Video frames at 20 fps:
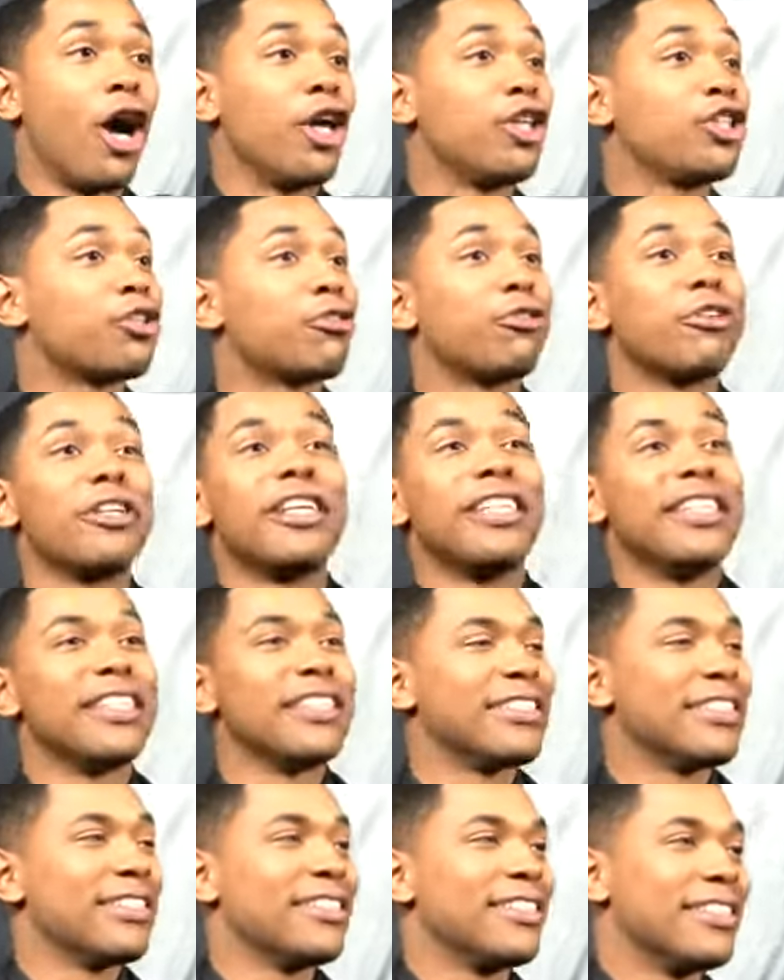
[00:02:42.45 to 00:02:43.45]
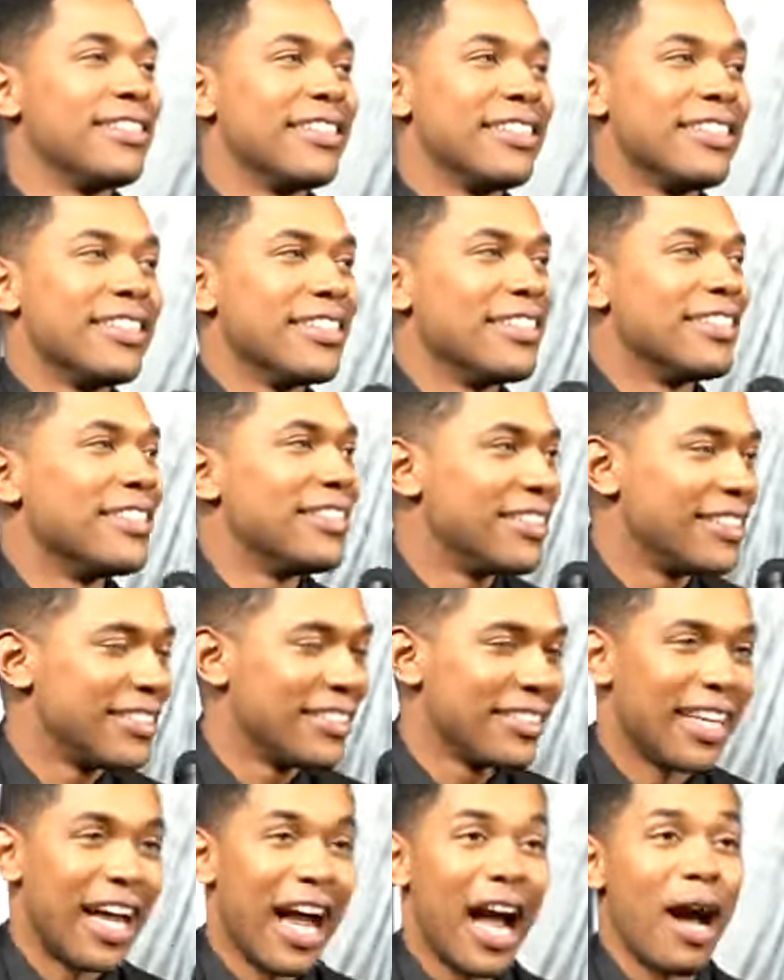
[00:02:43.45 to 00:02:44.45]
archery.
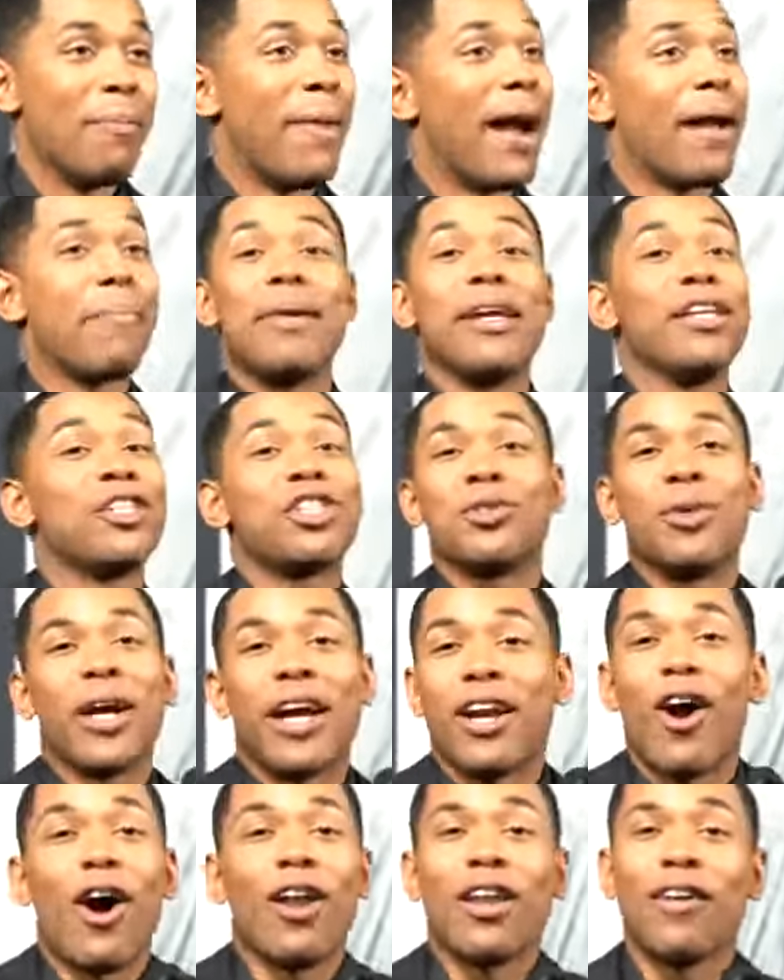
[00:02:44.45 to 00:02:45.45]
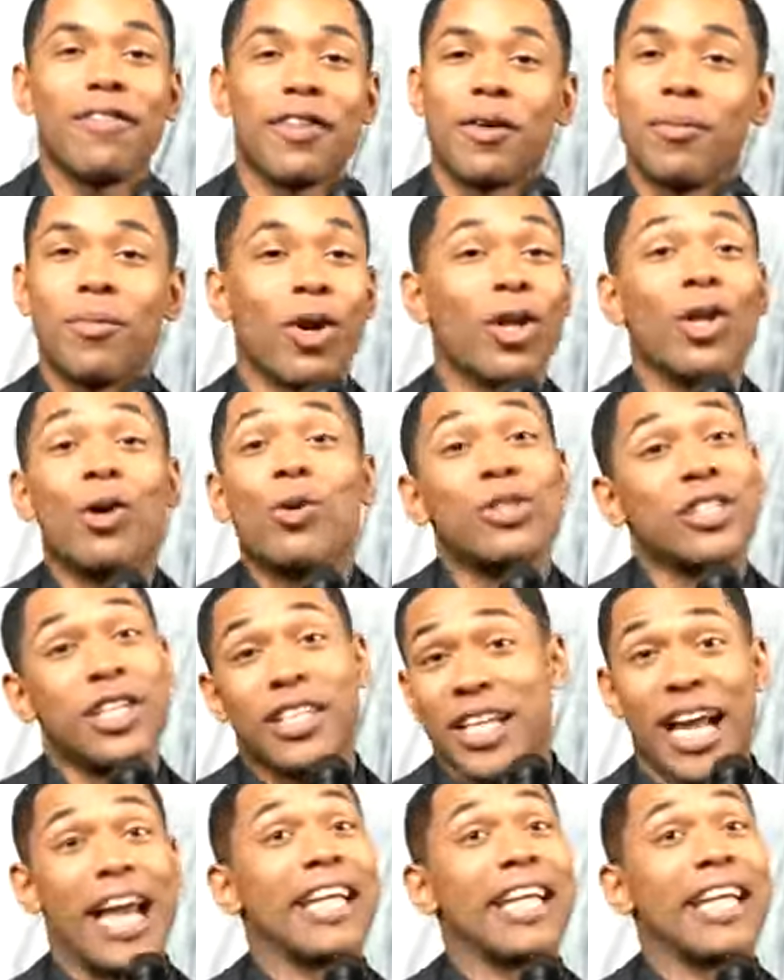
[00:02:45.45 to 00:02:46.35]
I might beat you at all of them or lose it